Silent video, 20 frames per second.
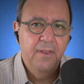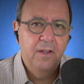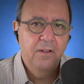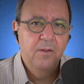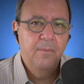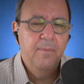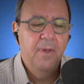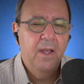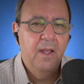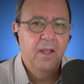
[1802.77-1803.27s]
that
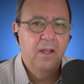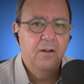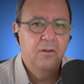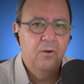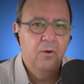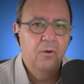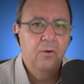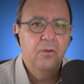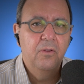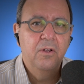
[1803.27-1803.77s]
you
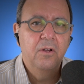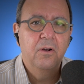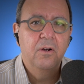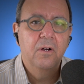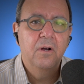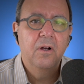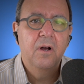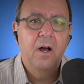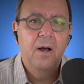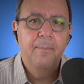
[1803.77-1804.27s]
made
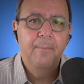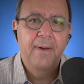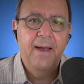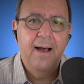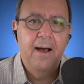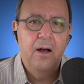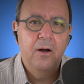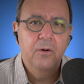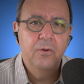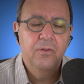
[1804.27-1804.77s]
earlier
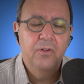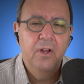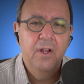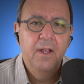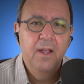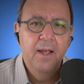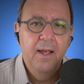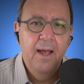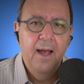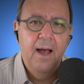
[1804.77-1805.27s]
about
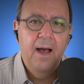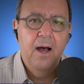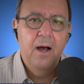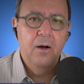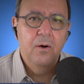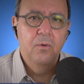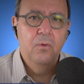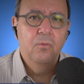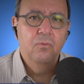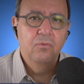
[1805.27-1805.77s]

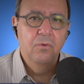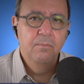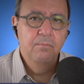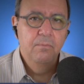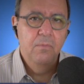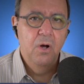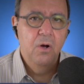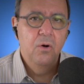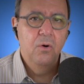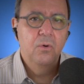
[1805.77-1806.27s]
how
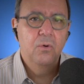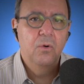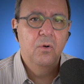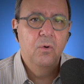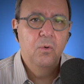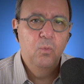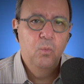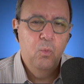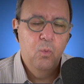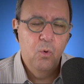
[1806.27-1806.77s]
remote
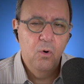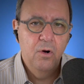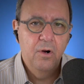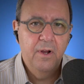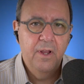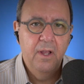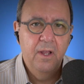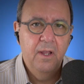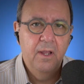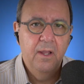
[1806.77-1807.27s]

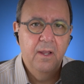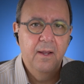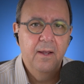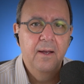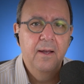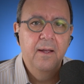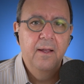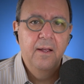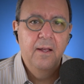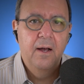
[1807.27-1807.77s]
working
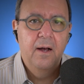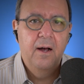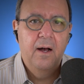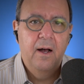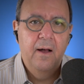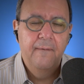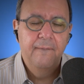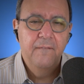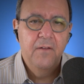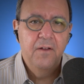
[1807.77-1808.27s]

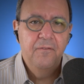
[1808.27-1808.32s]
uh,